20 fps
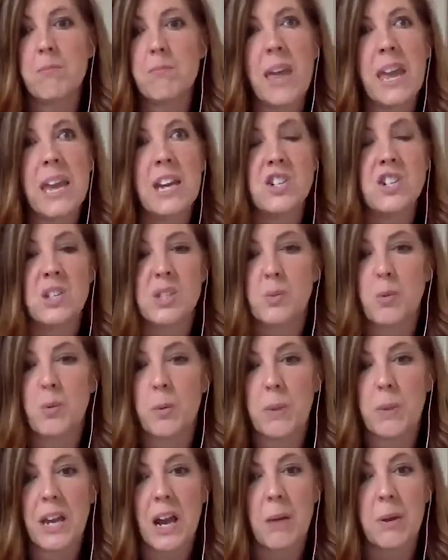Agents were
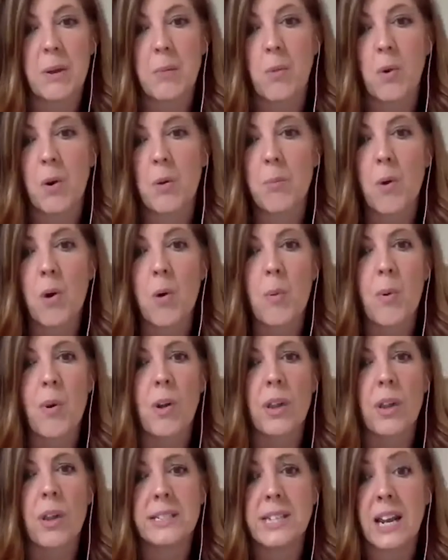becoming more
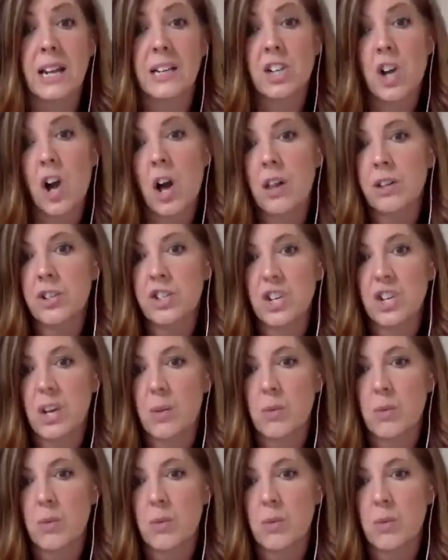mobile, and technology